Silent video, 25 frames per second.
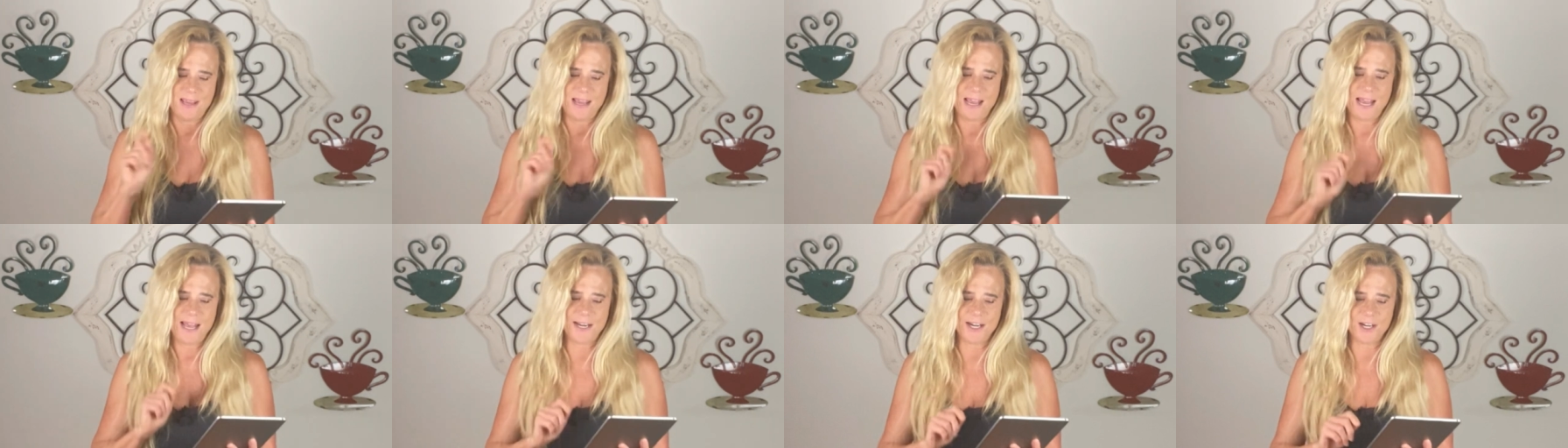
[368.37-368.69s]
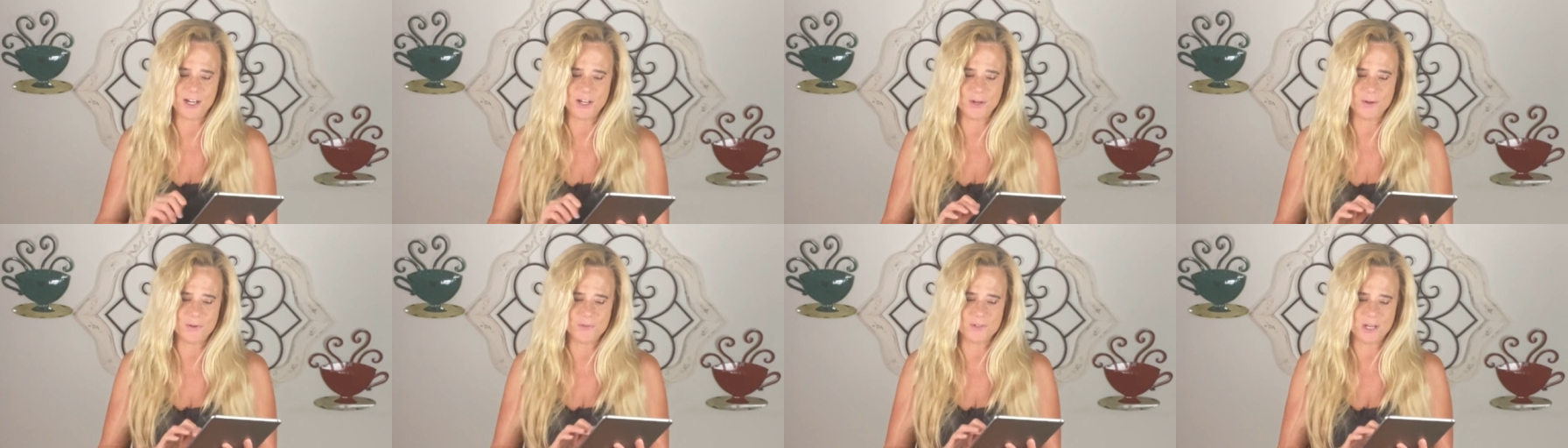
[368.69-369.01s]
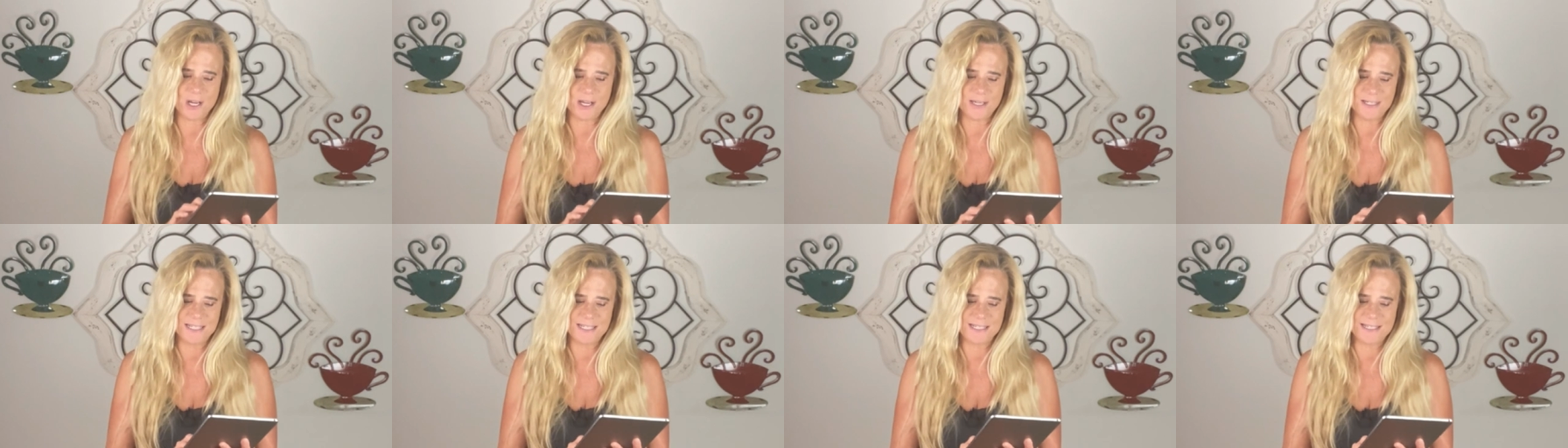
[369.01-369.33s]
And it goes
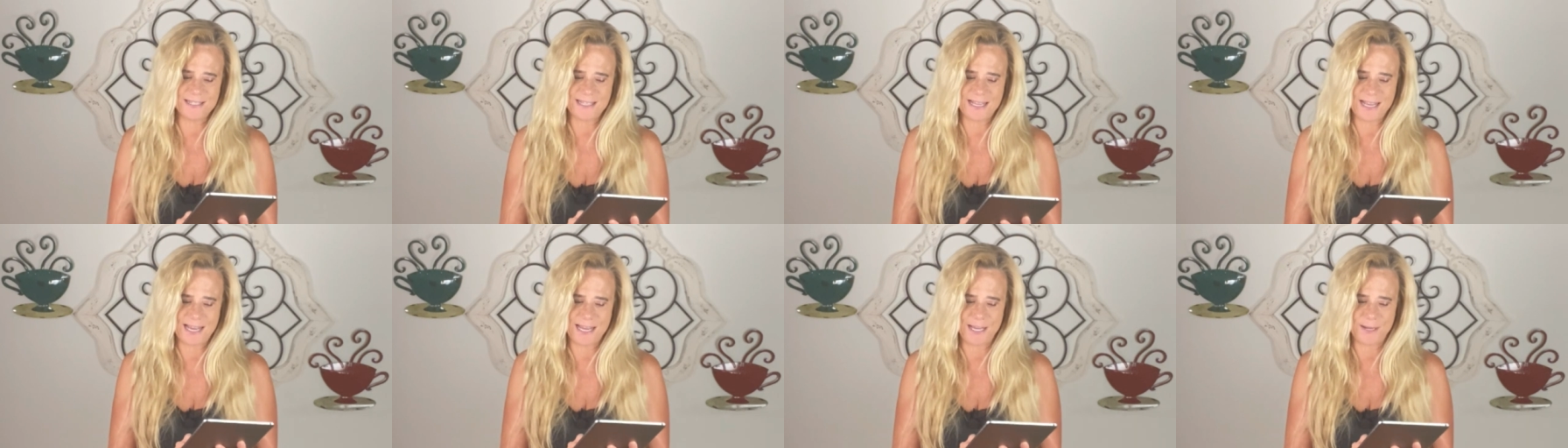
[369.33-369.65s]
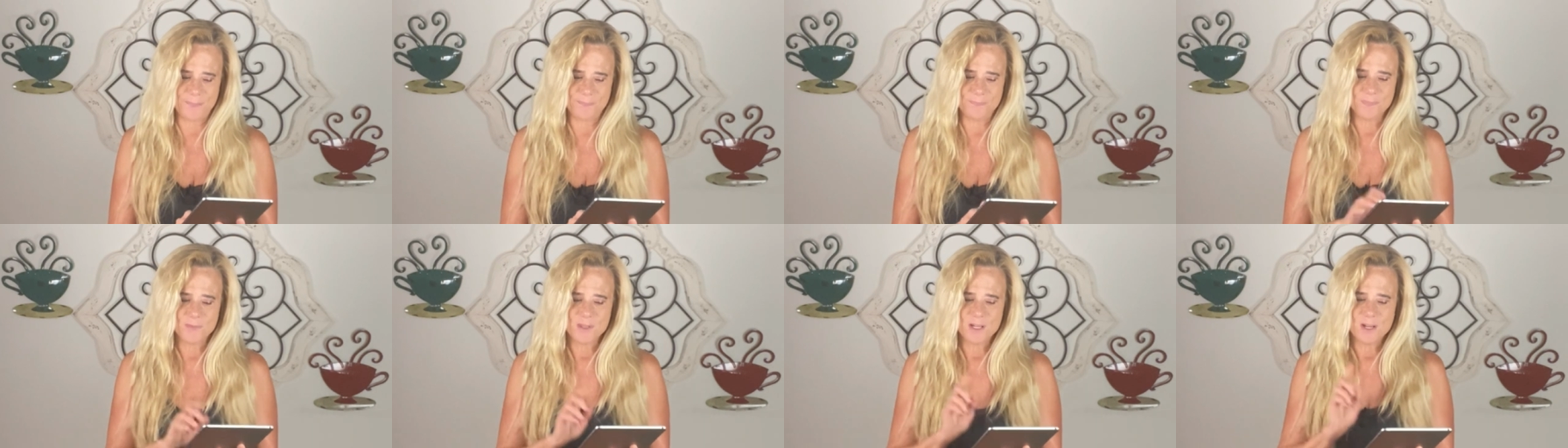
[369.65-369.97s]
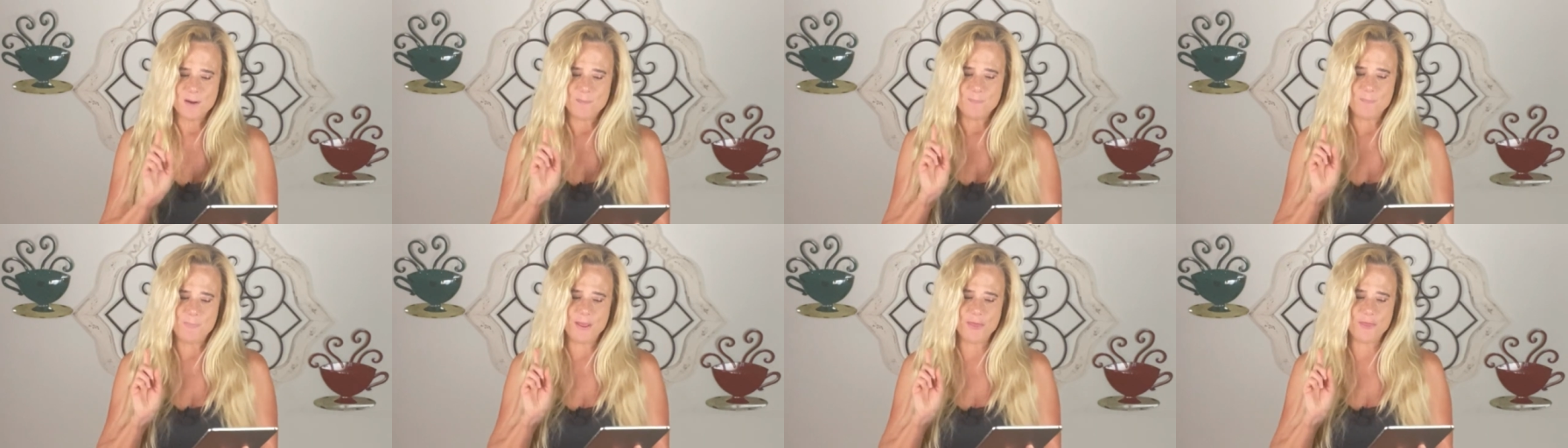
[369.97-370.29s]
on to say,
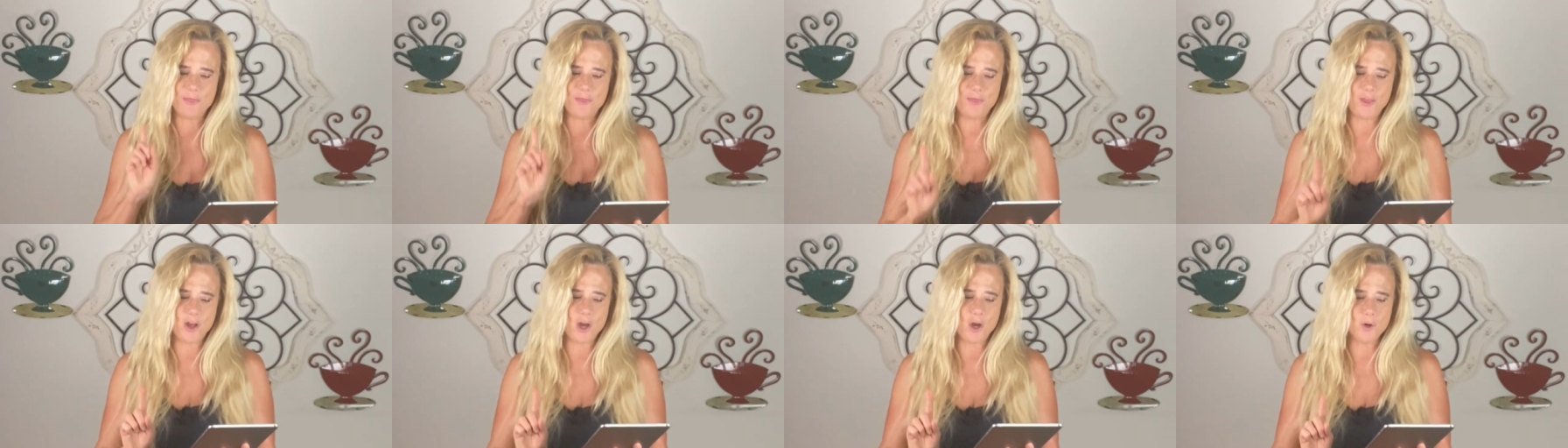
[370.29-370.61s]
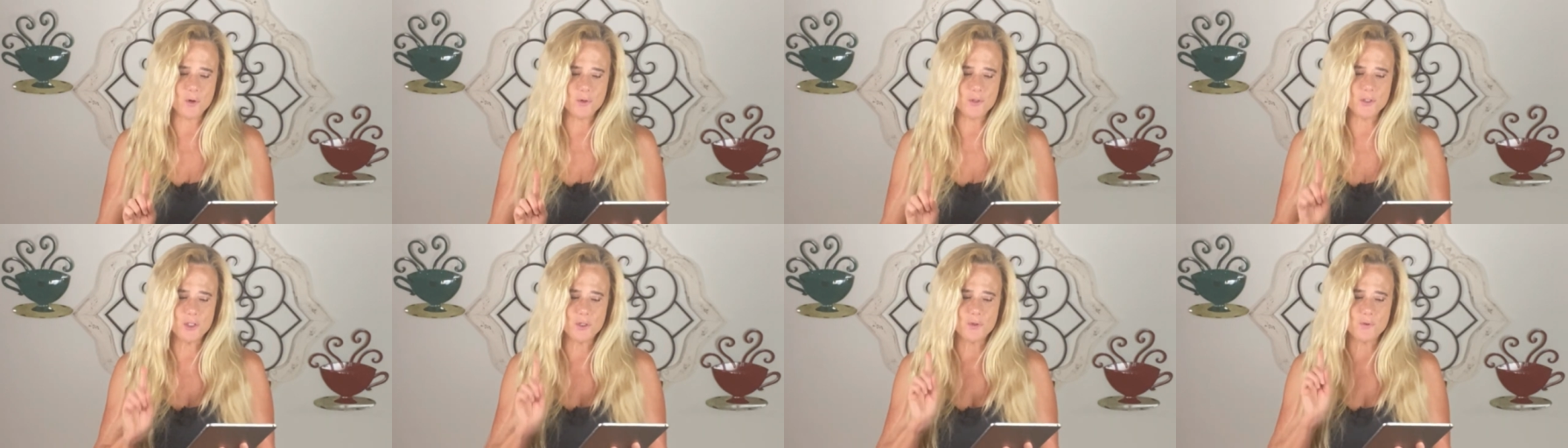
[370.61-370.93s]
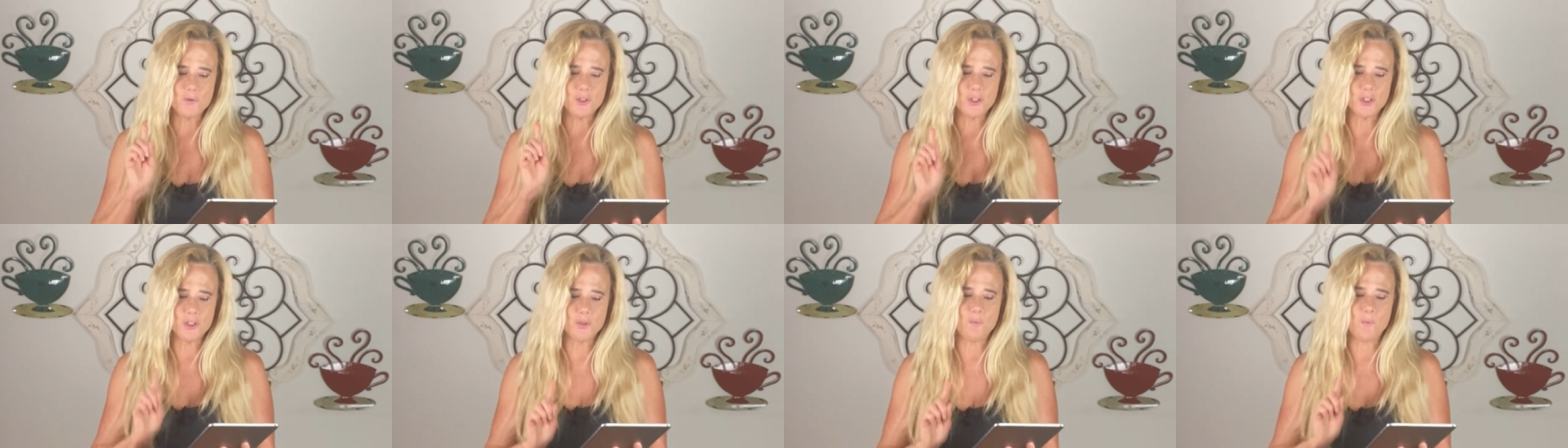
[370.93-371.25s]
but those
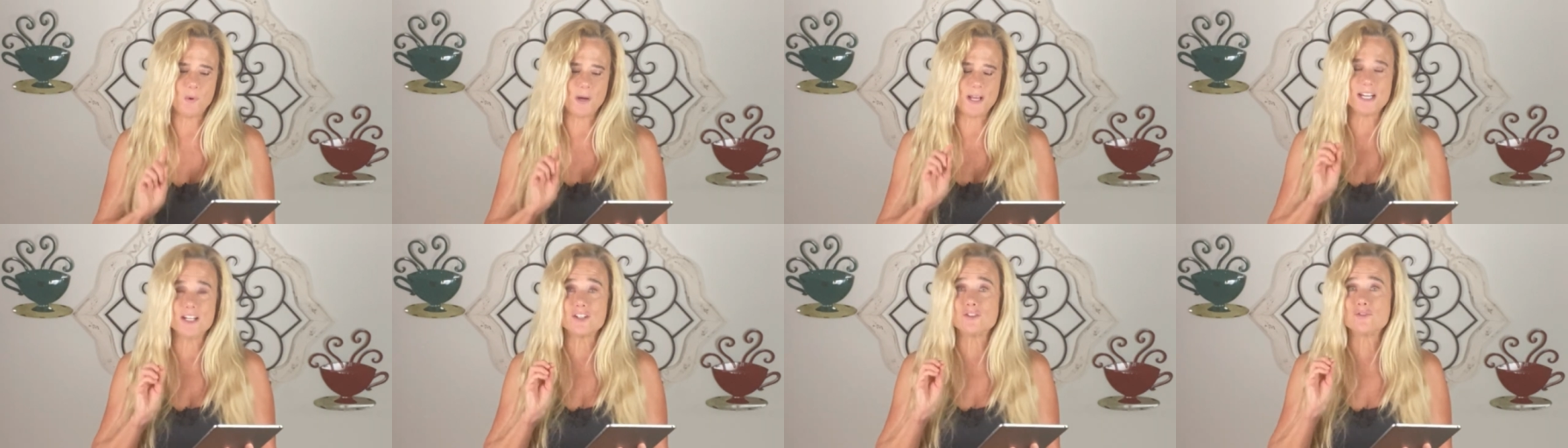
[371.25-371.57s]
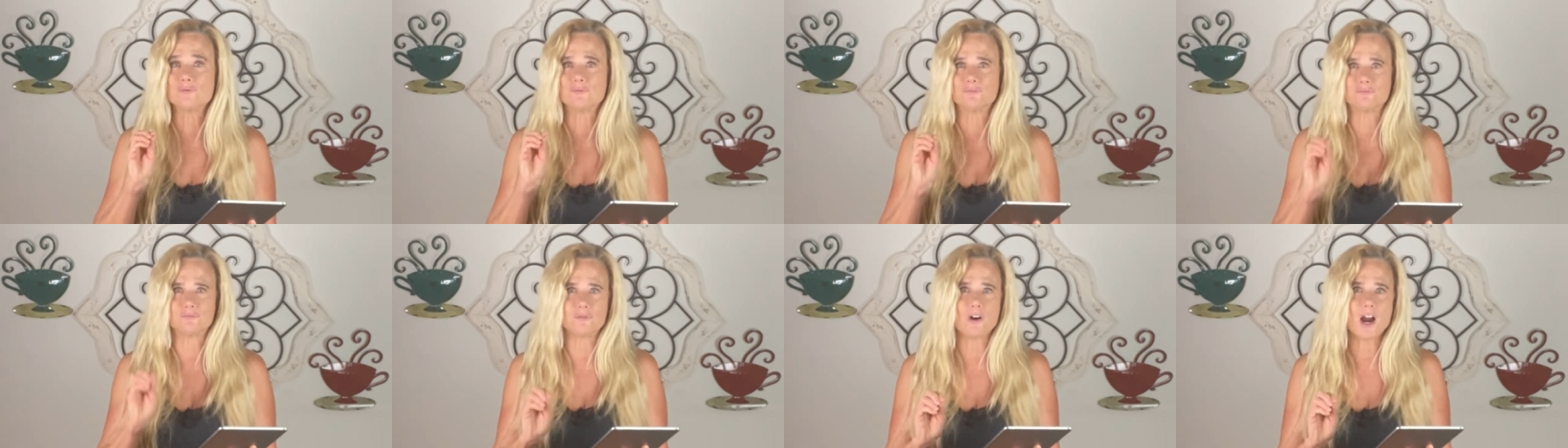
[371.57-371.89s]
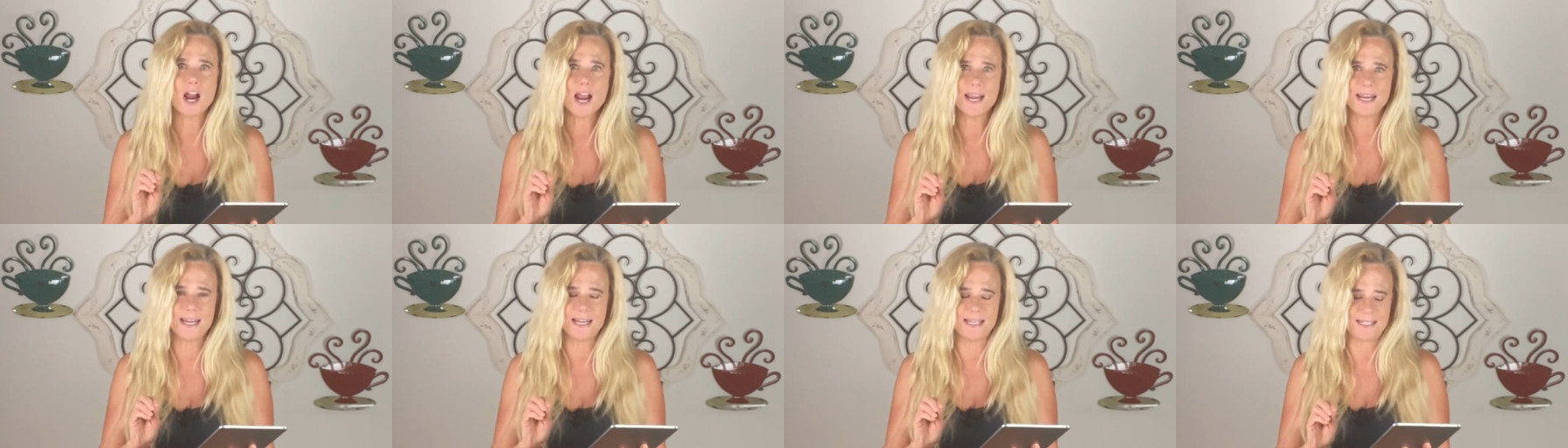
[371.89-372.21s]
who do what is
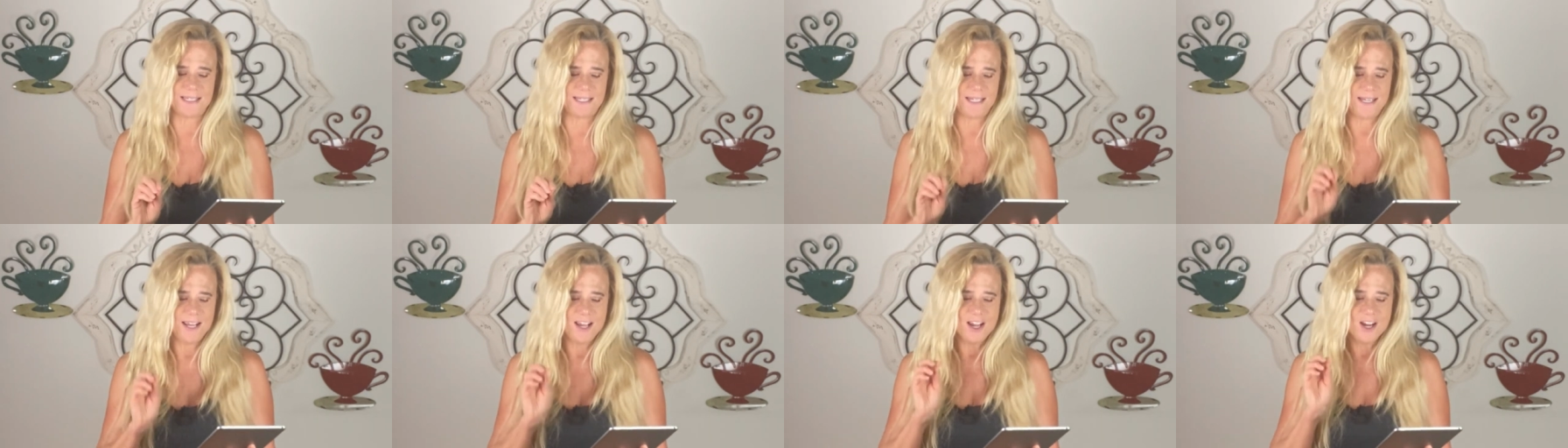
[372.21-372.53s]
right